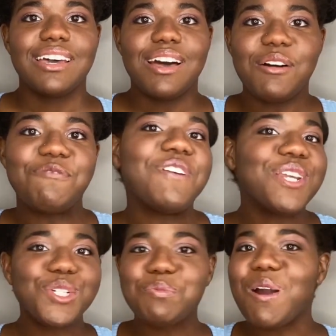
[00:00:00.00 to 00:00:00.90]
a
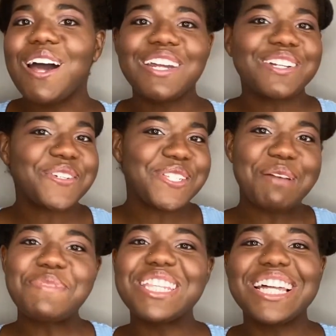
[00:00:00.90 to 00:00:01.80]
finished product, or
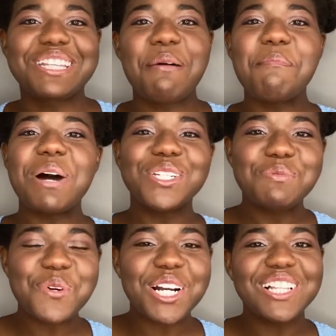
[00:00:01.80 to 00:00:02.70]
something that's much
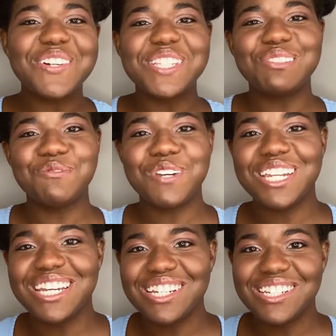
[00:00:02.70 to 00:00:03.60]
more close to
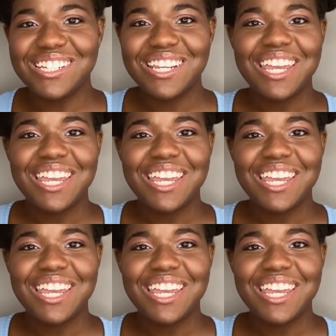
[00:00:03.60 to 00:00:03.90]
finish